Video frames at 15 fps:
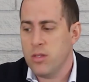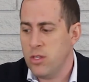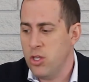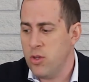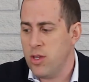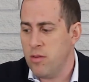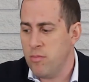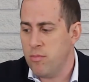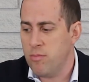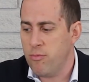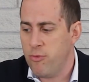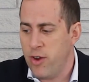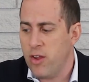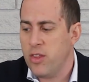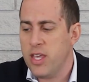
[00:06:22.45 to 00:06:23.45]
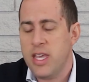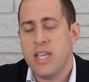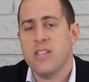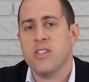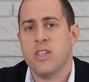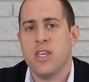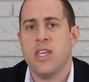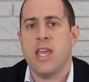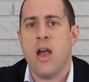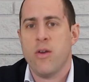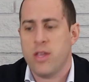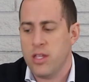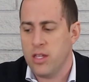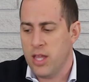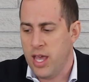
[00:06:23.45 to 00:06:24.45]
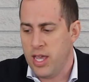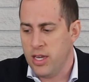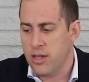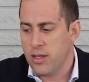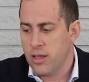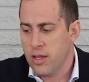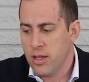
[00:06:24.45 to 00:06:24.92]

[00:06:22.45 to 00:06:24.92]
you can fairly easily calculate,